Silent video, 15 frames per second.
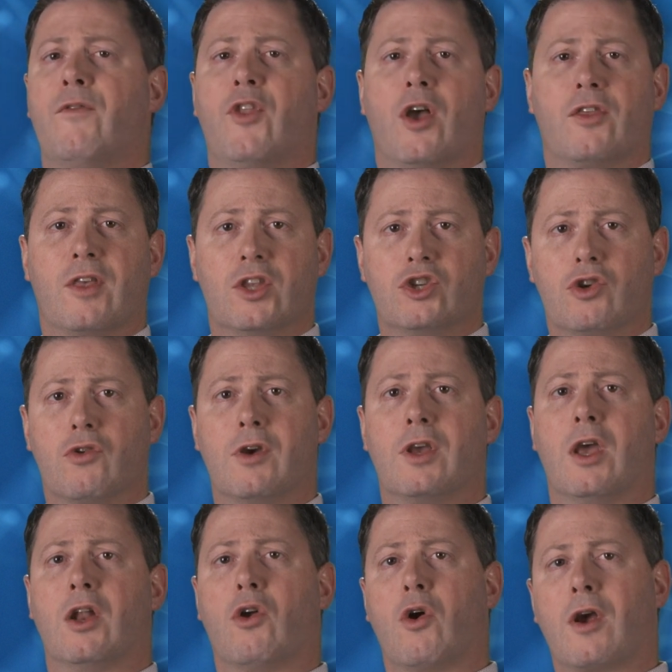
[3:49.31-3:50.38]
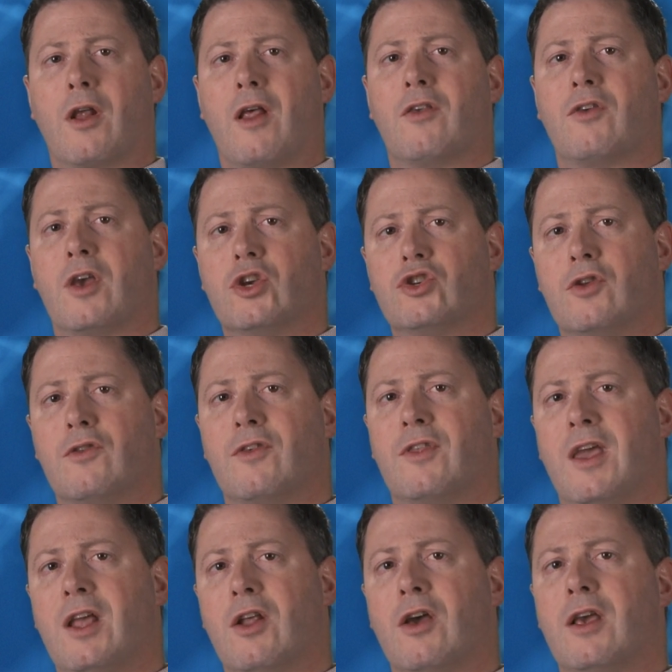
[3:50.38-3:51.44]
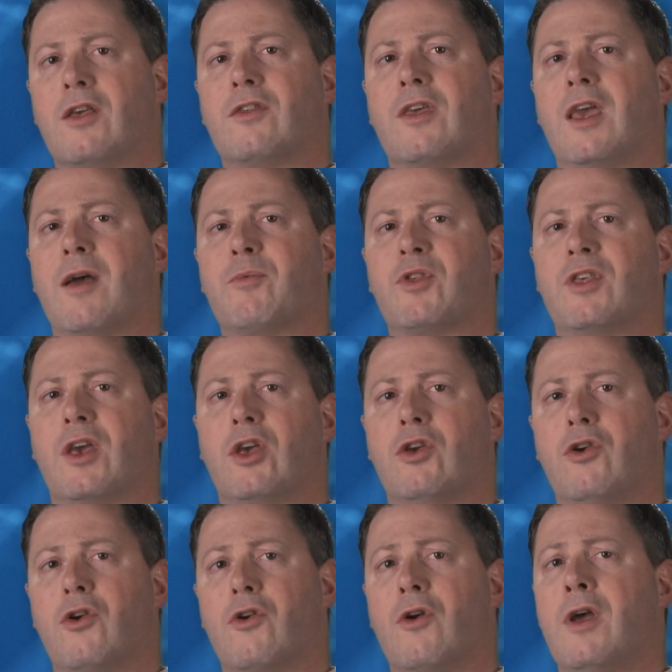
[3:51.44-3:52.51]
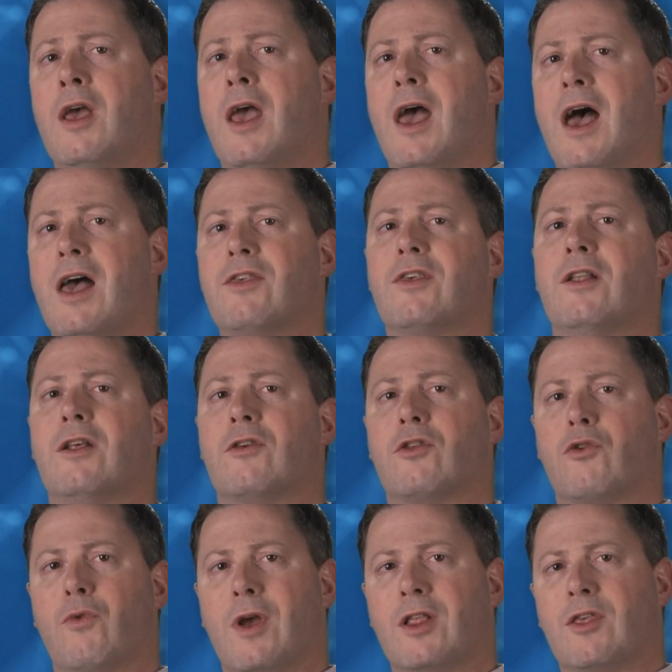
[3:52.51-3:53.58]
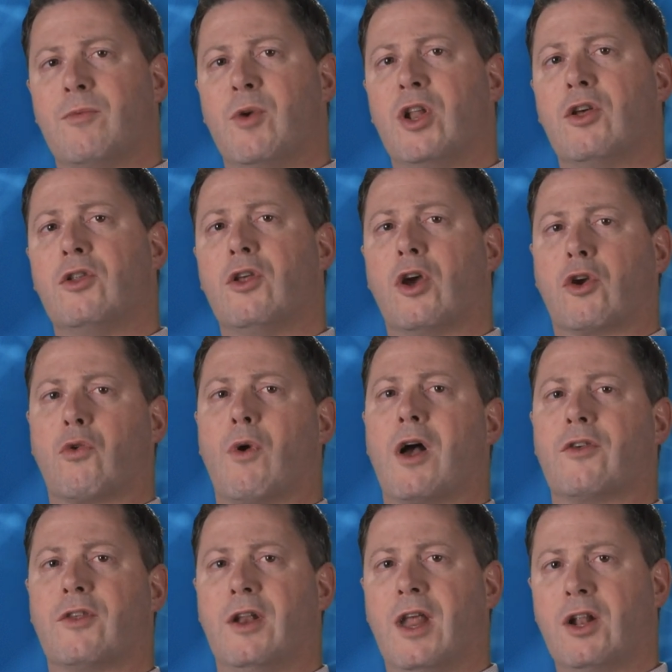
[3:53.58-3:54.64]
thus ensuring an organization's data is kept secure as it is transmitted across the